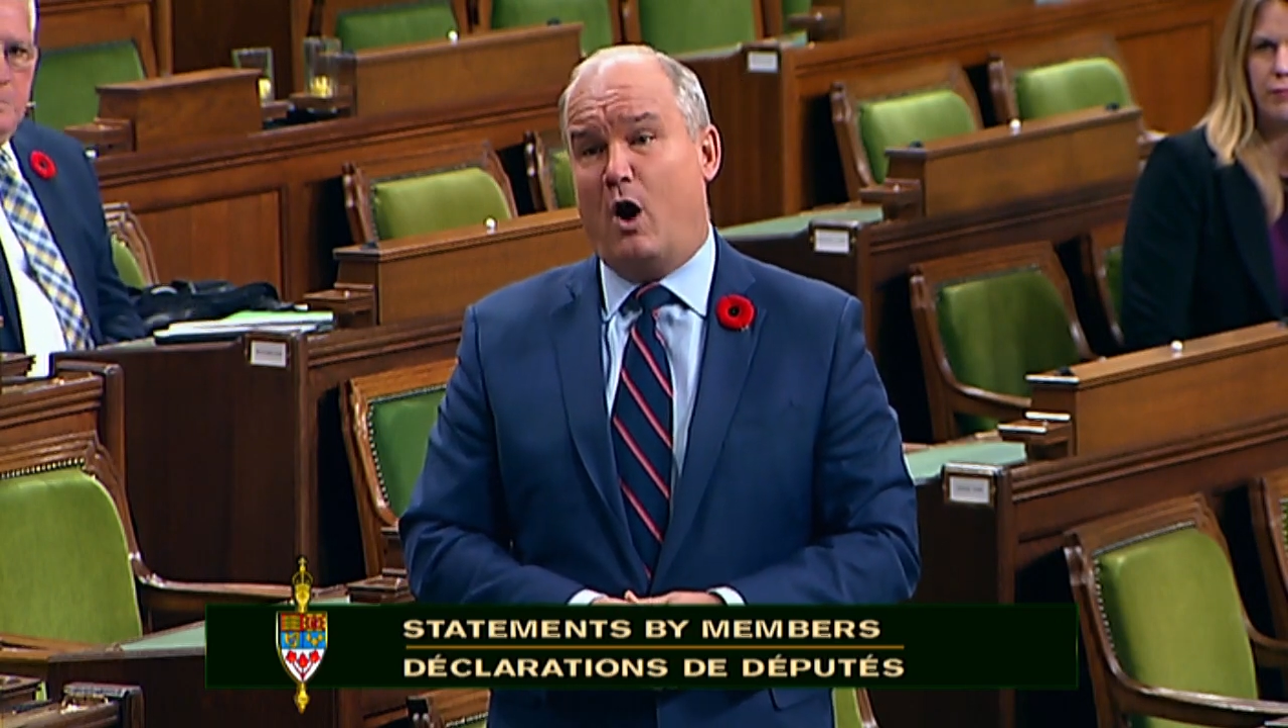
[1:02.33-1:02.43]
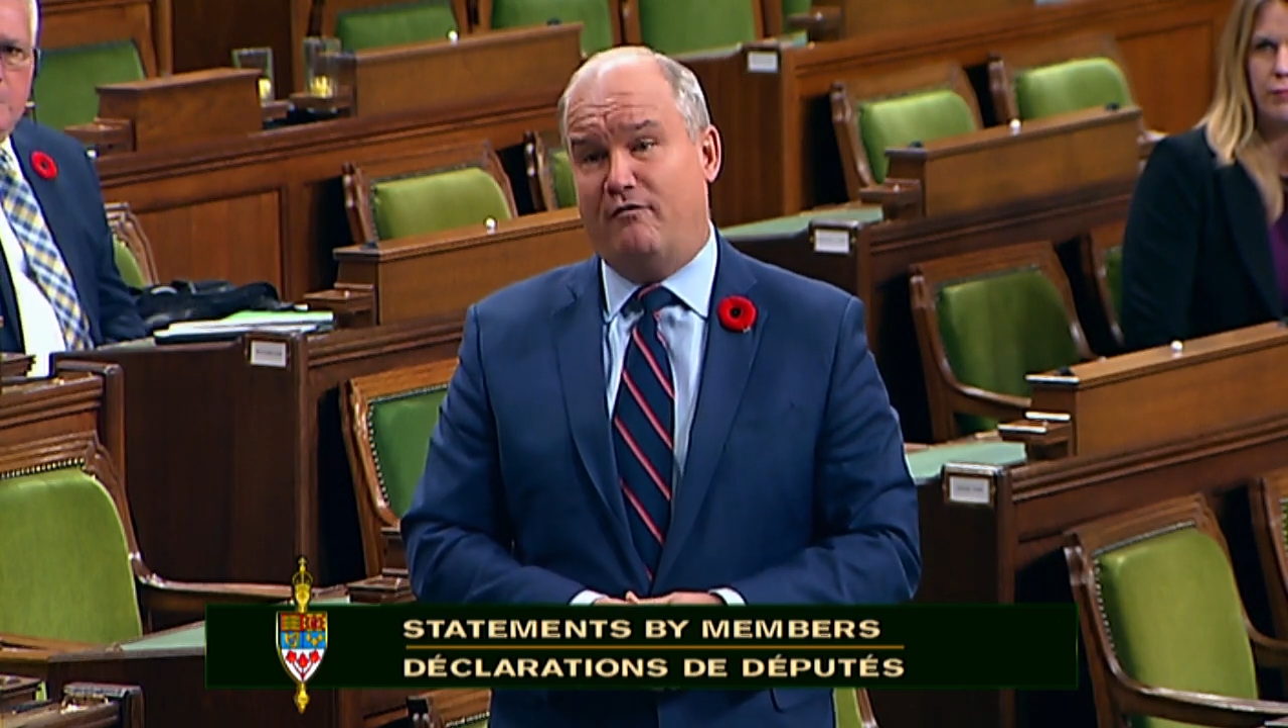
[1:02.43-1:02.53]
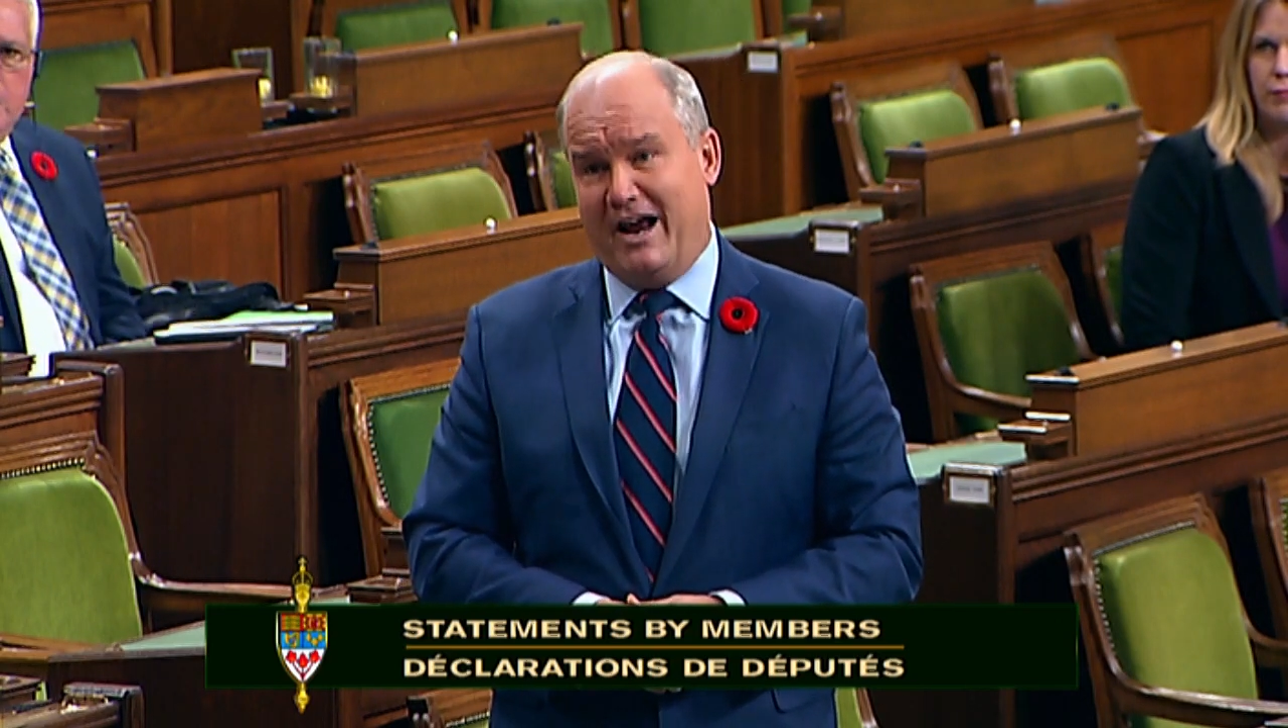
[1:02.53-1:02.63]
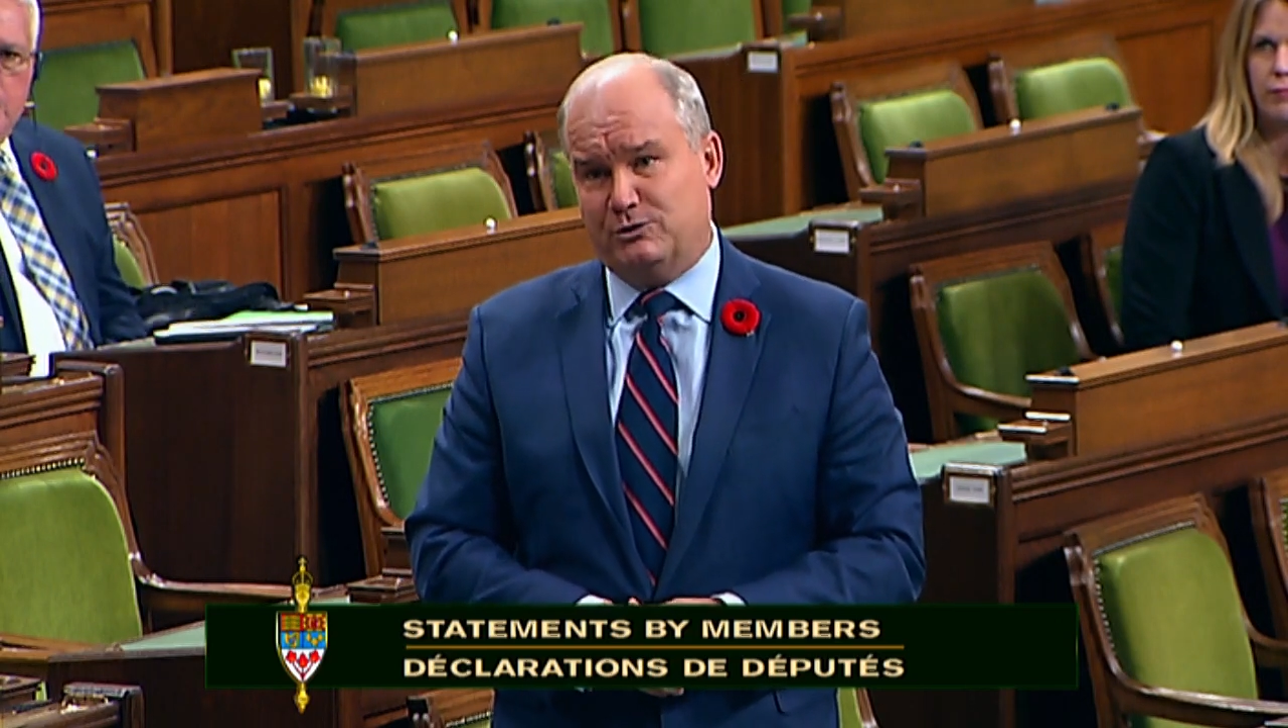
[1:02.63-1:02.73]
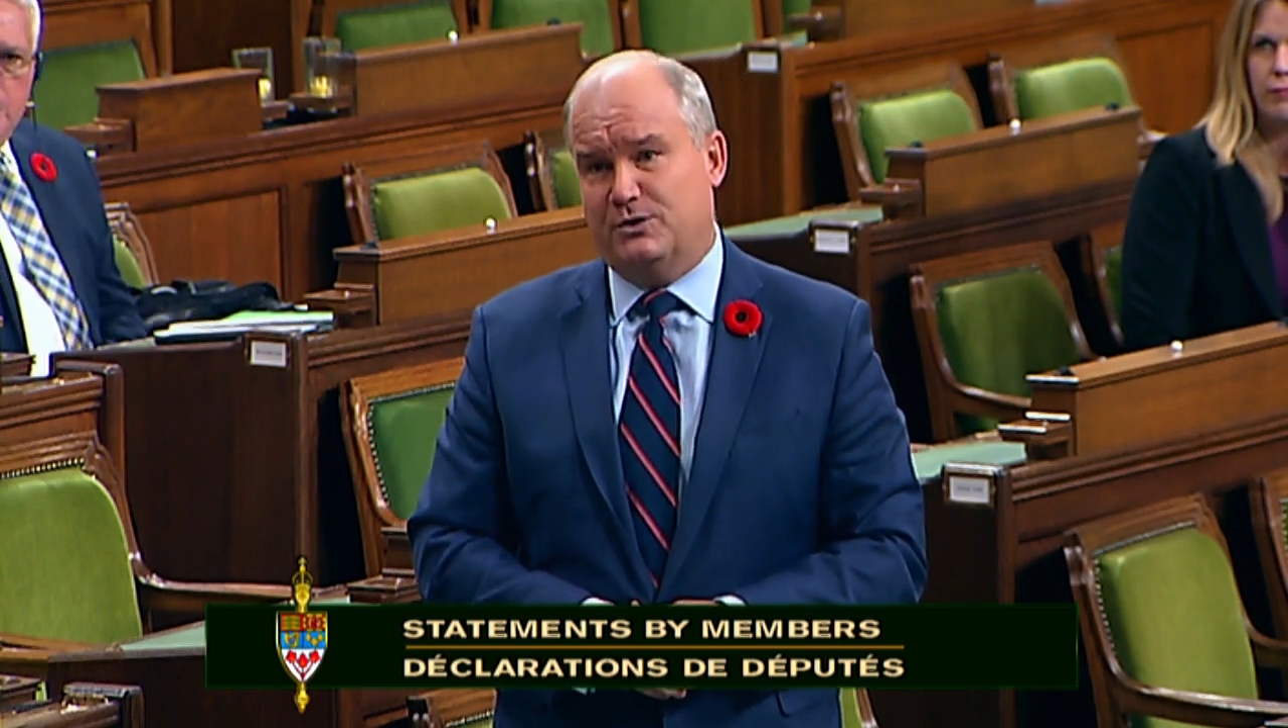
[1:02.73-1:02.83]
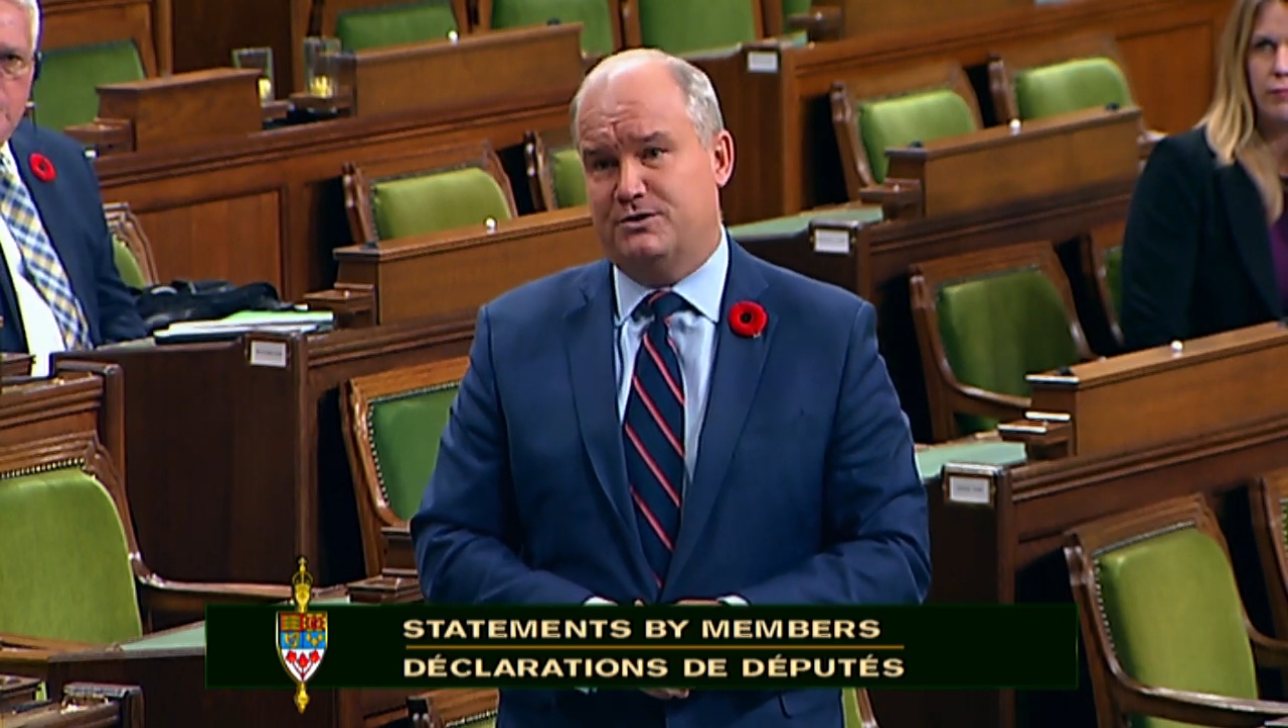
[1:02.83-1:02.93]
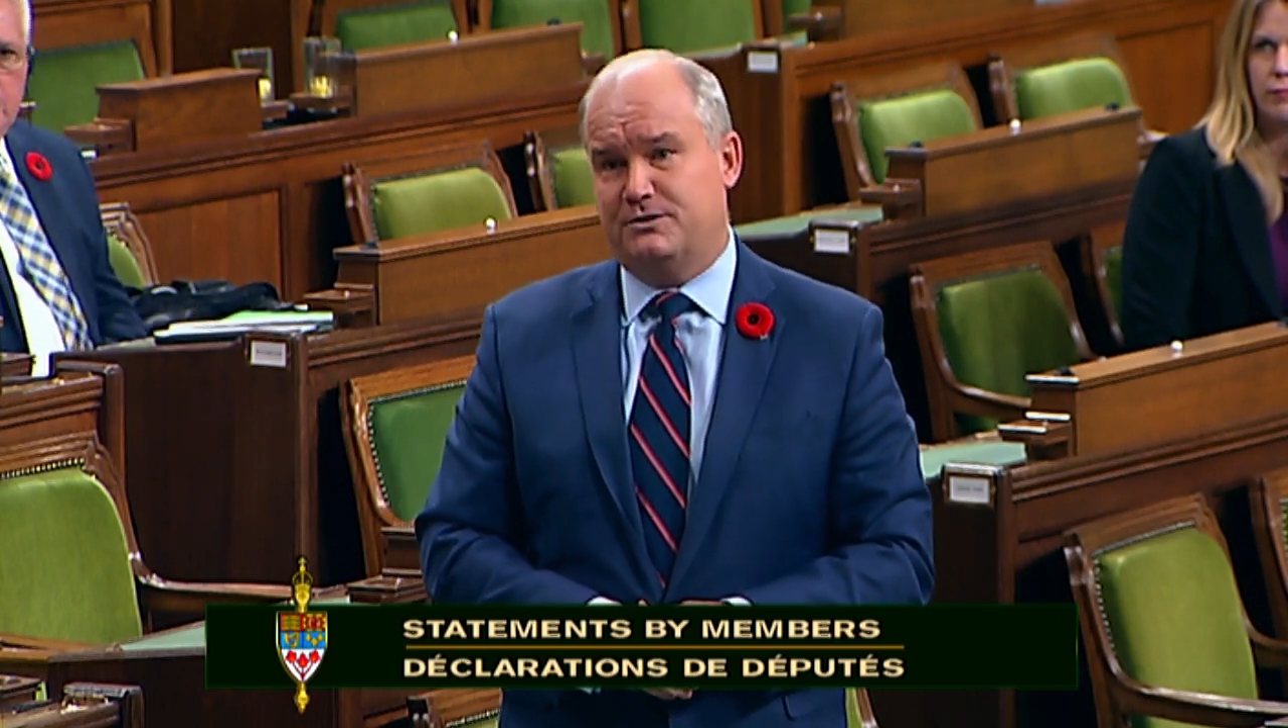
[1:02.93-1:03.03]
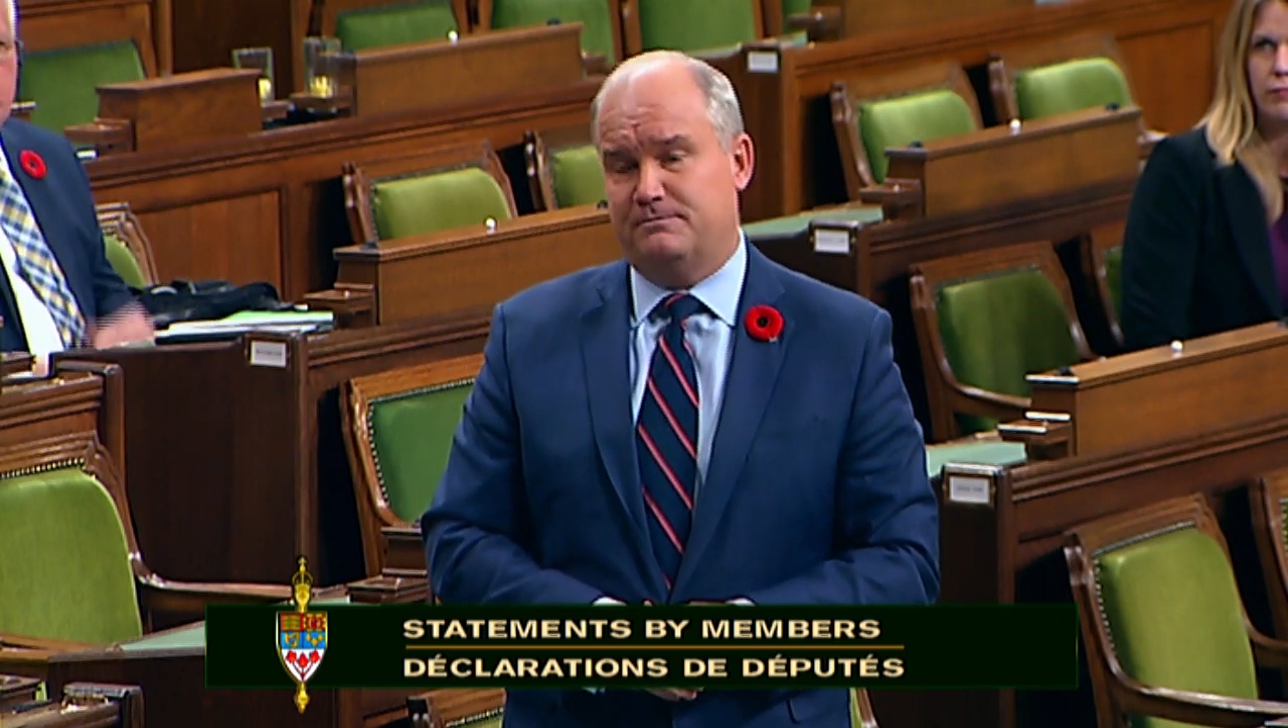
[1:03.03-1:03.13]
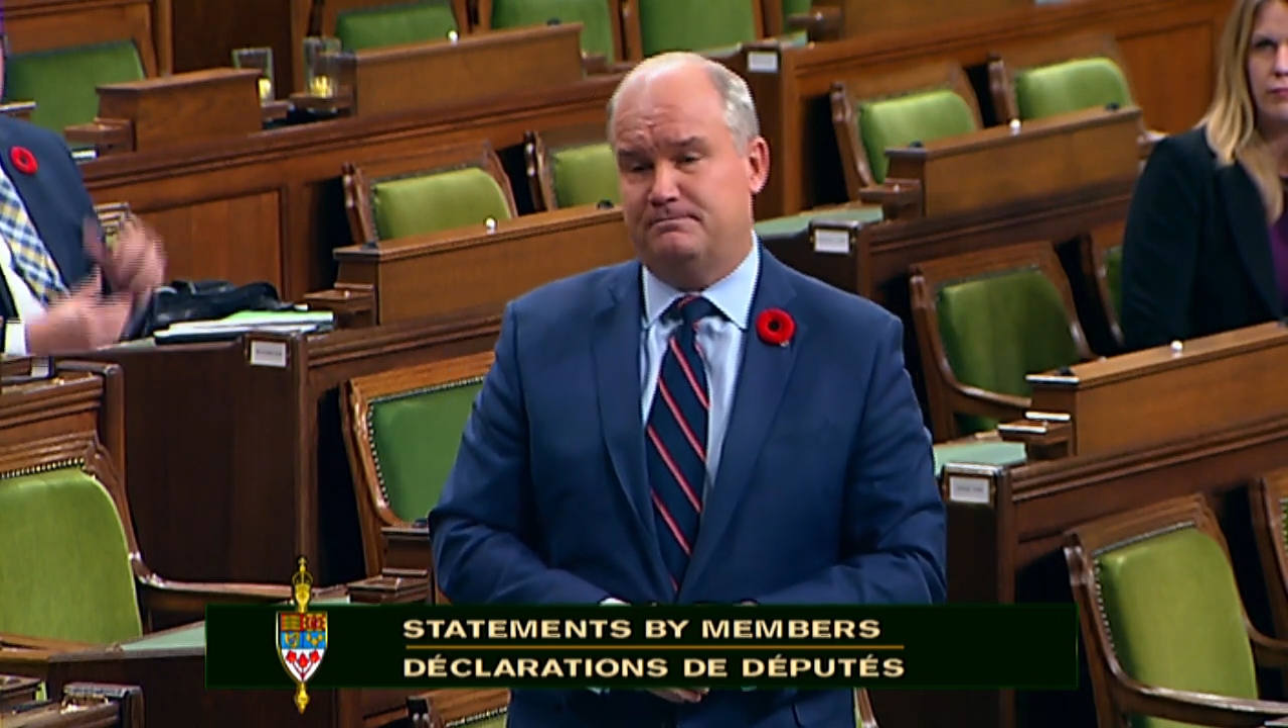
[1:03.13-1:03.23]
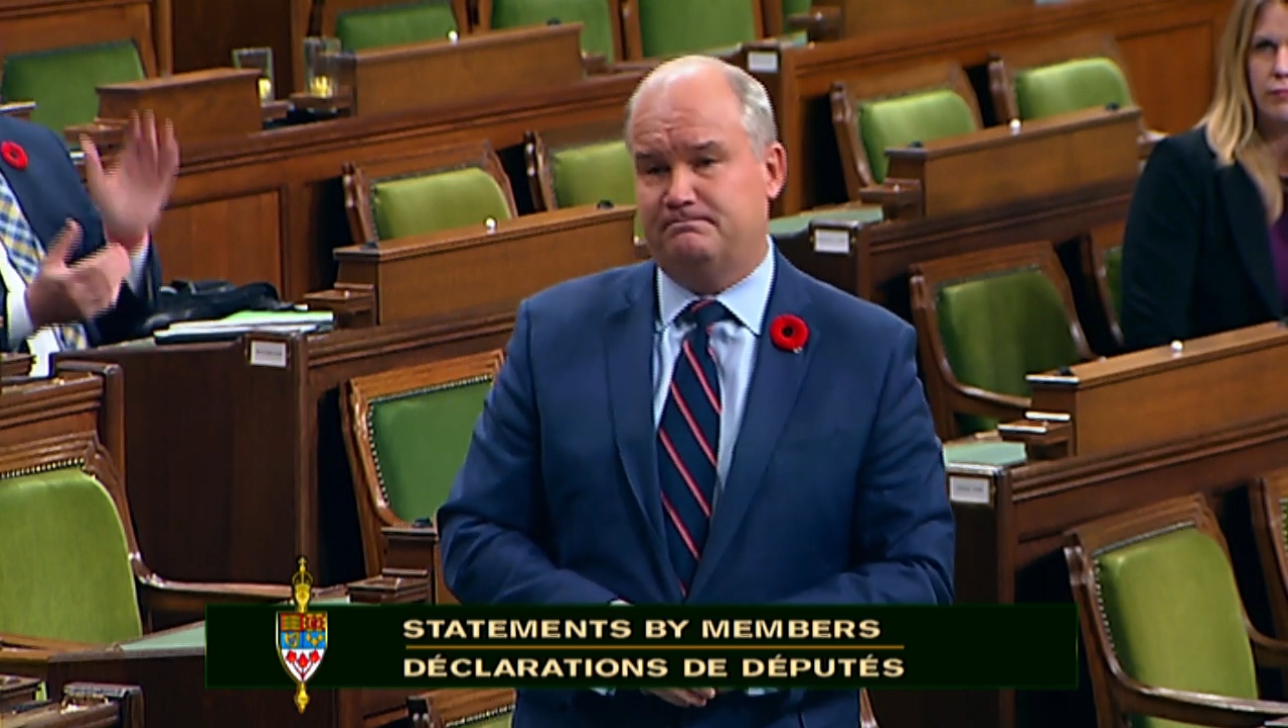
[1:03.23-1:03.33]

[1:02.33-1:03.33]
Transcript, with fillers: our veterans.